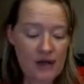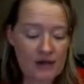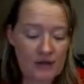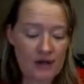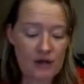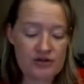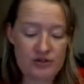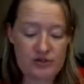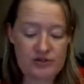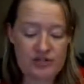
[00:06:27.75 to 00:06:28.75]
You can
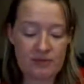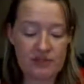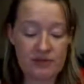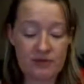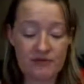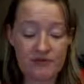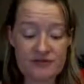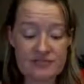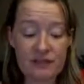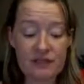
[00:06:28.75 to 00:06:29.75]
also
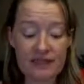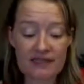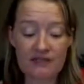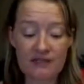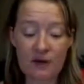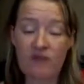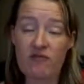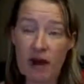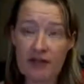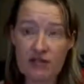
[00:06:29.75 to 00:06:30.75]
stimulate the flow of
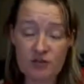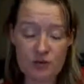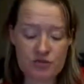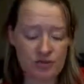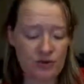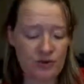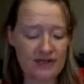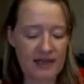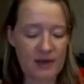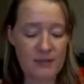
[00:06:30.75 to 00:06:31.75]
money towards you
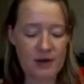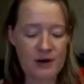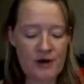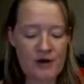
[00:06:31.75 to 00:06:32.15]
with amber.